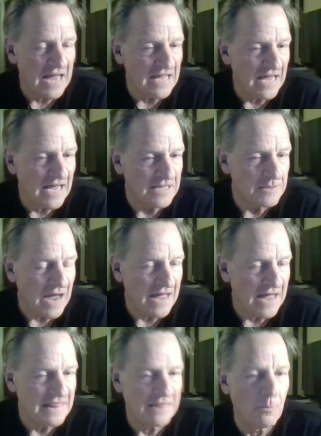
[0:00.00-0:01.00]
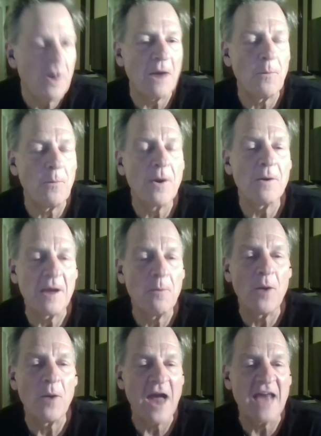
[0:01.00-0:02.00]
it's
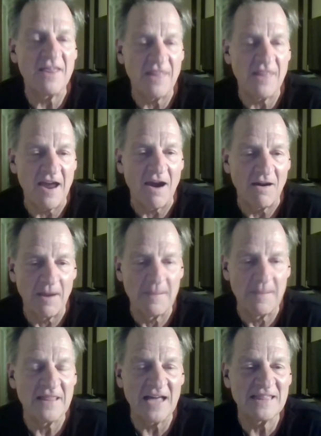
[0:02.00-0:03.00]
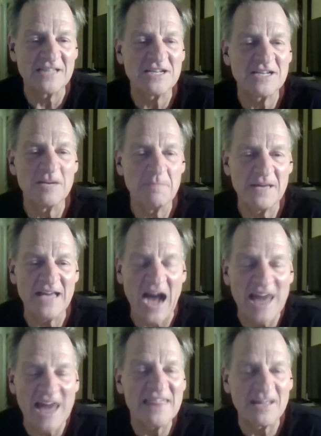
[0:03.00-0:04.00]
we're headed there. I mean, like there's going to be,
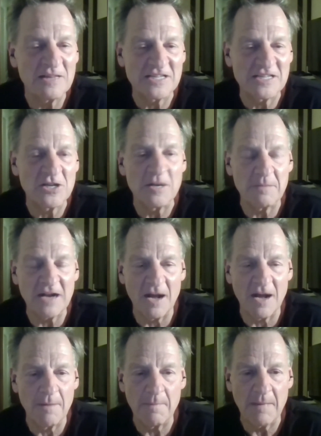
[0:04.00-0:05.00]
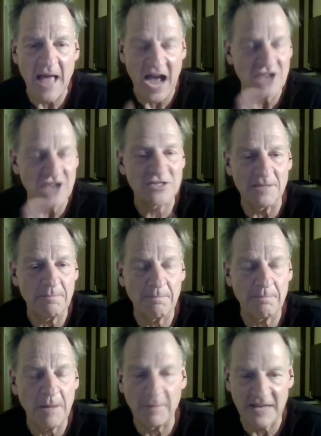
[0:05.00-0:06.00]
I think it's going to become actually a
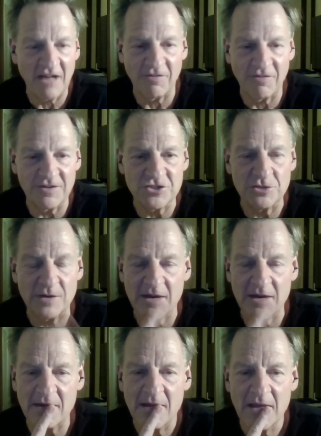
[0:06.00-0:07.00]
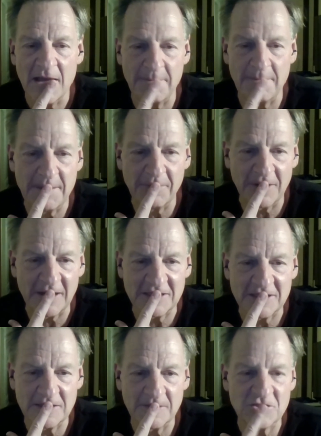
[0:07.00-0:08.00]
public health issue here, and people are
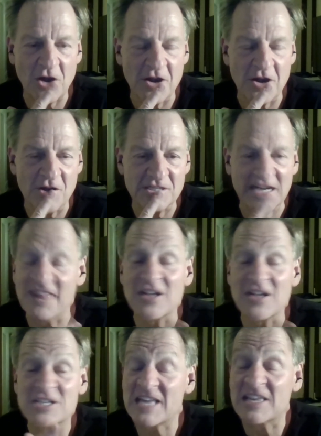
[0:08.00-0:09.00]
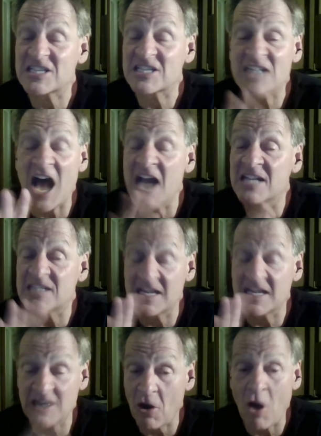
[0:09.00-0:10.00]
going to start noticing. And there's signs,
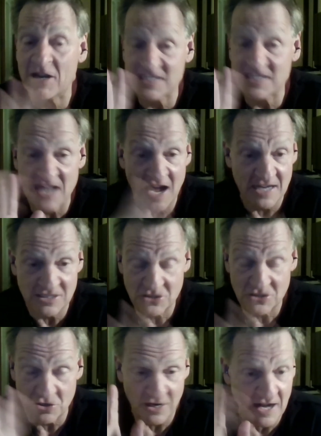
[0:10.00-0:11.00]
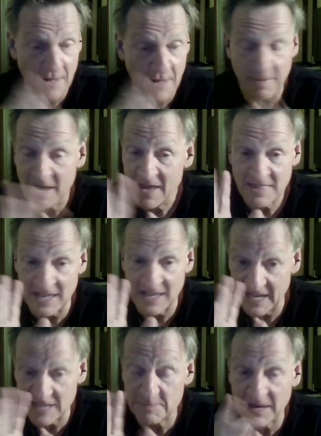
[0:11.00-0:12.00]
there are already signs turning up
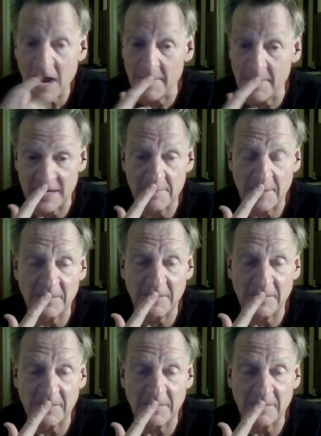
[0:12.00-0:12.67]
that it is becoming a